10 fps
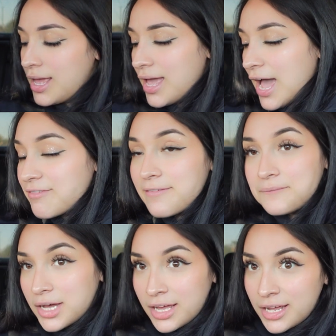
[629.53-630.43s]
having
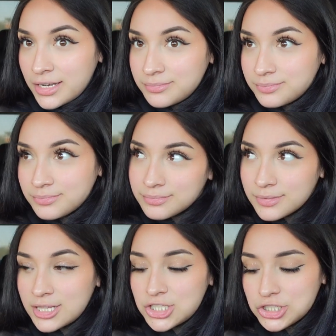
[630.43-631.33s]
fun
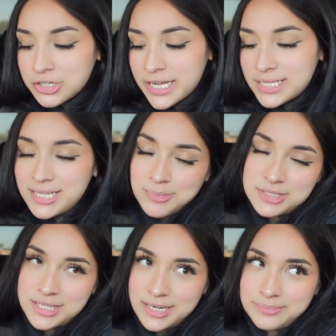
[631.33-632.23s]
in the streets. No, I'm
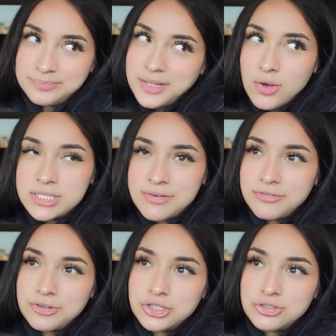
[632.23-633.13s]
just kidding. I was never
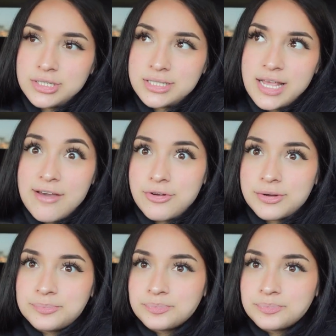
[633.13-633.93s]
for the streets, ever.